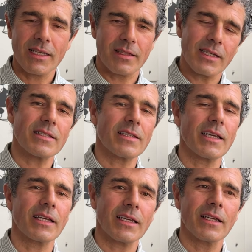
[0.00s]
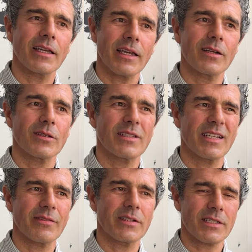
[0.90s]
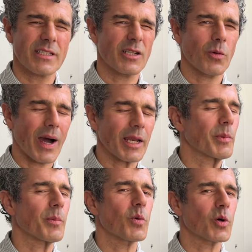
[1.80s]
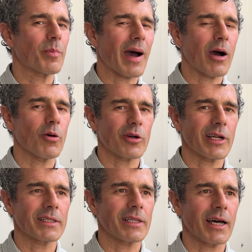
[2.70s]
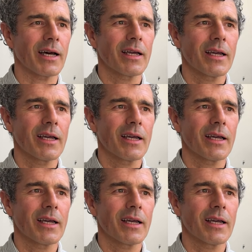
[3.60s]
This thing here delivers quite a bit more power, and